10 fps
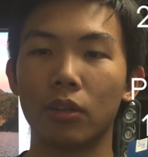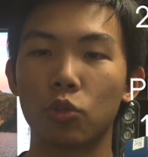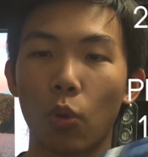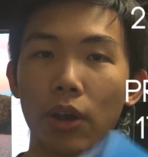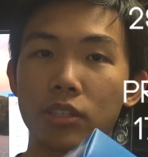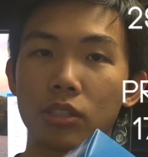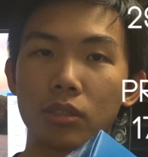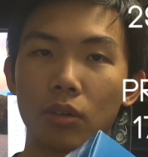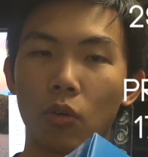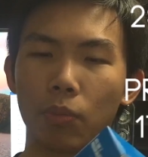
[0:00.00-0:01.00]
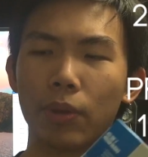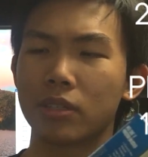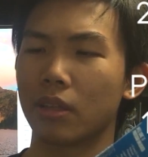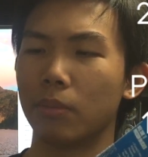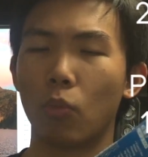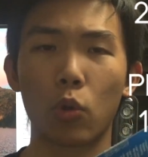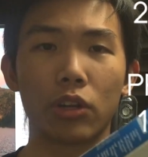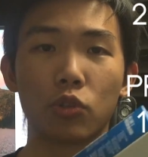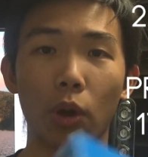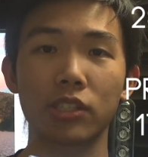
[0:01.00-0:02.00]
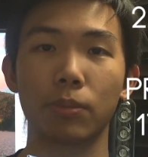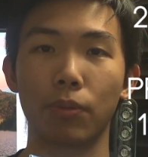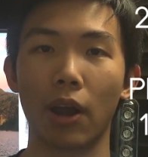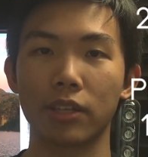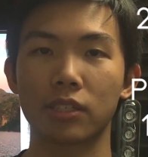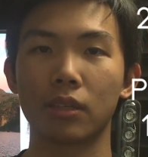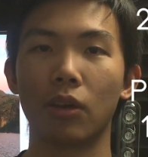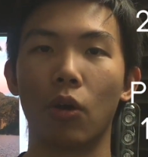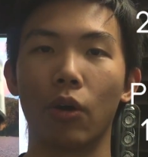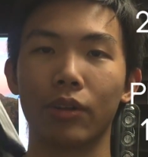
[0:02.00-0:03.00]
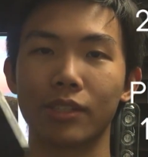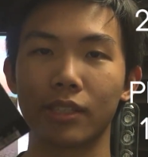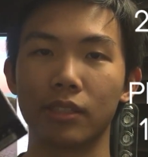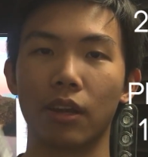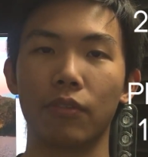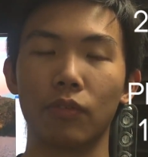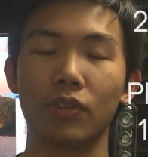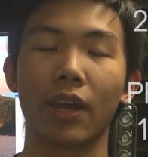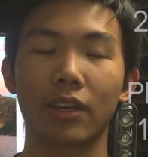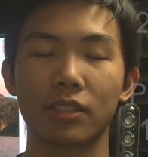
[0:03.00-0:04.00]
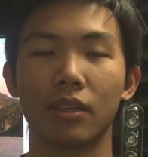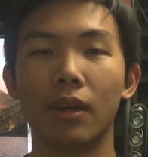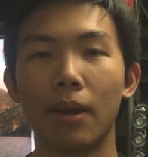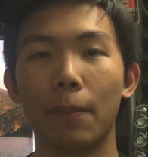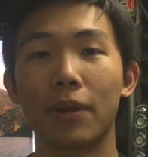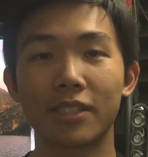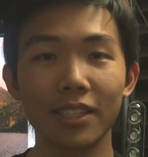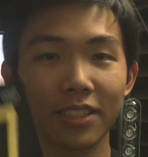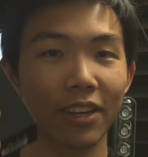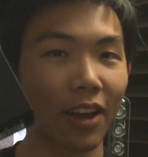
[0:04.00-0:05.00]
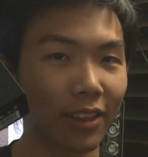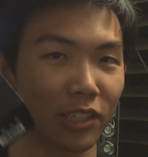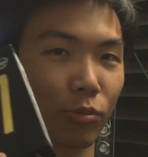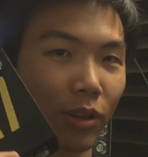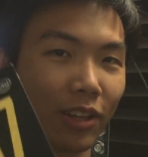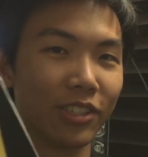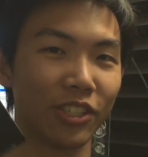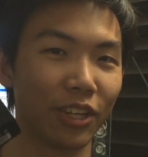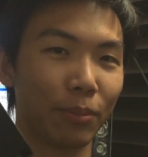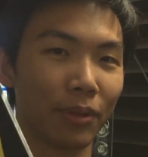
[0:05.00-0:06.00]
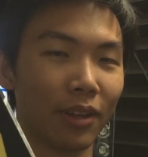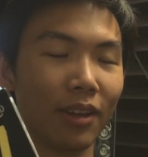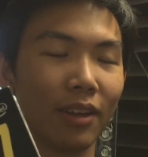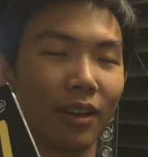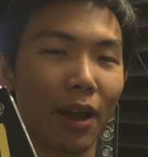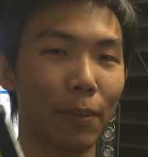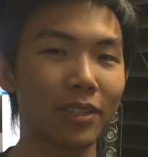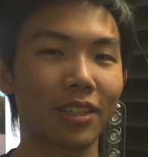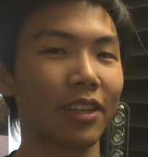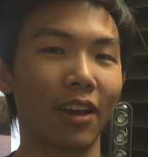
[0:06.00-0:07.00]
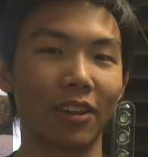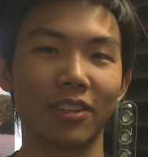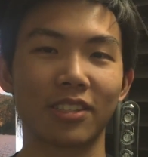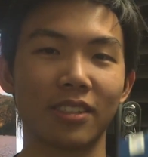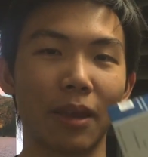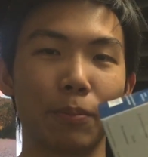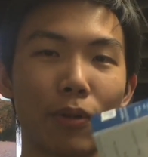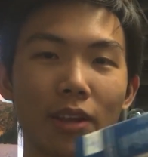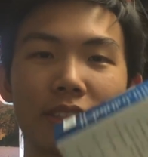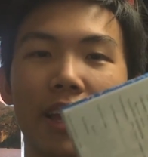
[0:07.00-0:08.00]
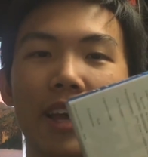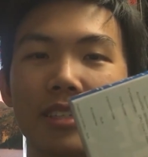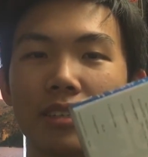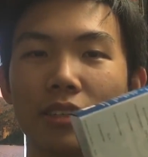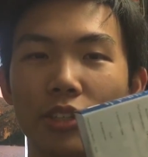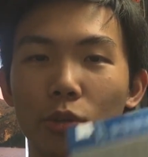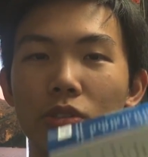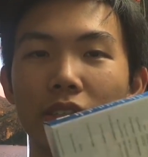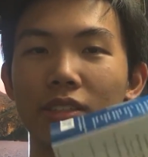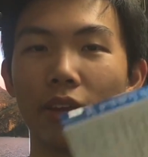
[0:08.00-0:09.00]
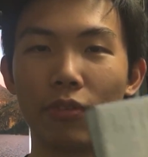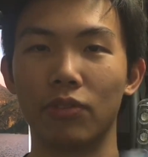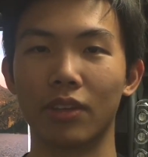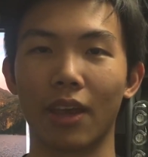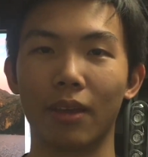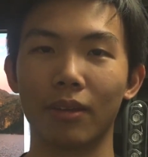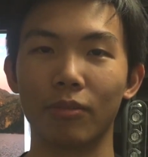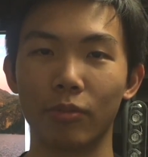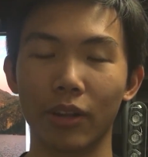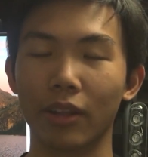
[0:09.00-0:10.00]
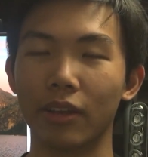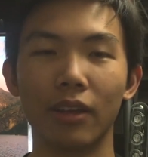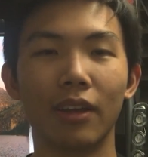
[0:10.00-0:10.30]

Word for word: twice or basically more than twice the price on the sixty-nine fifty X. But since I got this really cheap, I basically got at the same price as a used sixty-eight fifty K really,